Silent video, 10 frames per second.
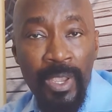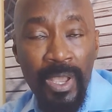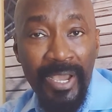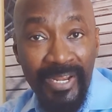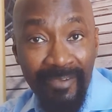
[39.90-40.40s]

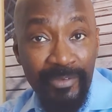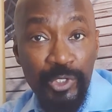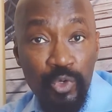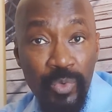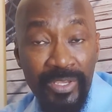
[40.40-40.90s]
And every
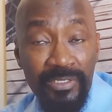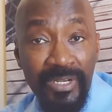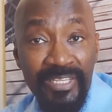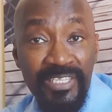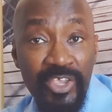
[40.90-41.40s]
2 weeks,
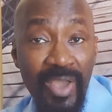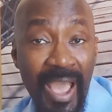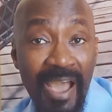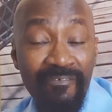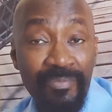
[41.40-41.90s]
let's say
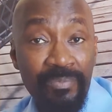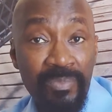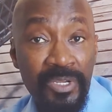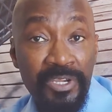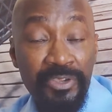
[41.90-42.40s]

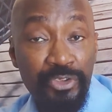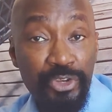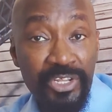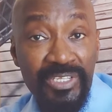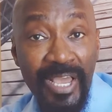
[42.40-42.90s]

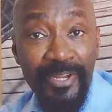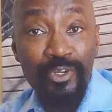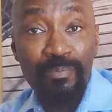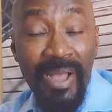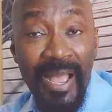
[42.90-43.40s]
you decided
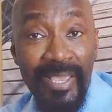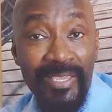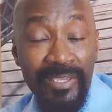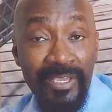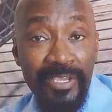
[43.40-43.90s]
to buy,
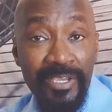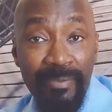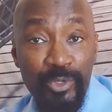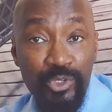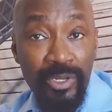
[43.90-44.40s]

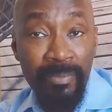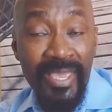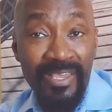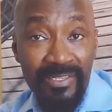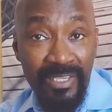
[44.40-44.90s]
I'm just going to
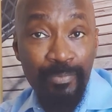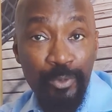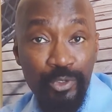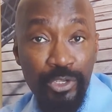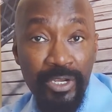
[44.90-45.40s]
make it
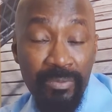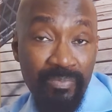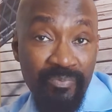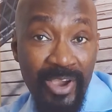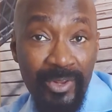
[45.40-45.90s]
simple so you can
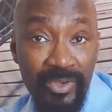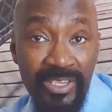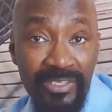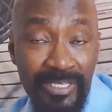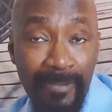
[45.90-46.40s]
follow
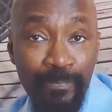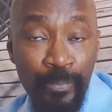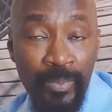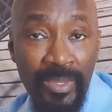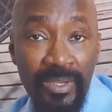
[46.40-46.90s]
easy.
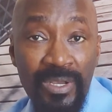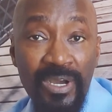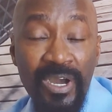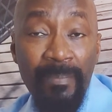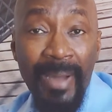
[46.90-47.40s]

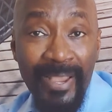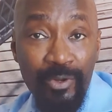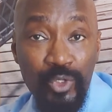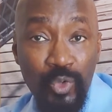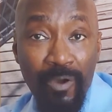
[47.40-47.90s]

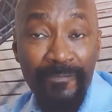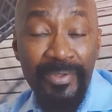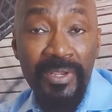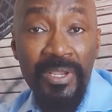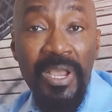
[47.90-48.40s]
Microsoft
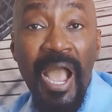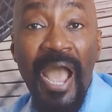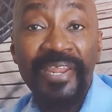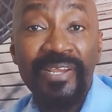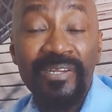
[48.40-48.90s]

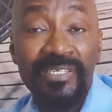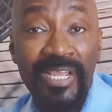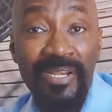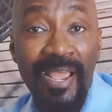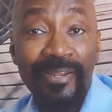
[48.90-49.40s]
at a
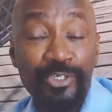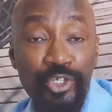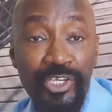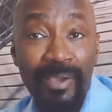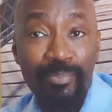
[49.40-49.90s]
$10 a
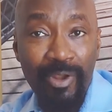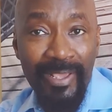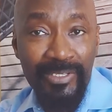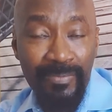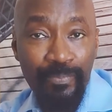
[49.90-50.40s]
share
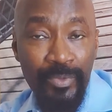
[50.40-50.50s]
price.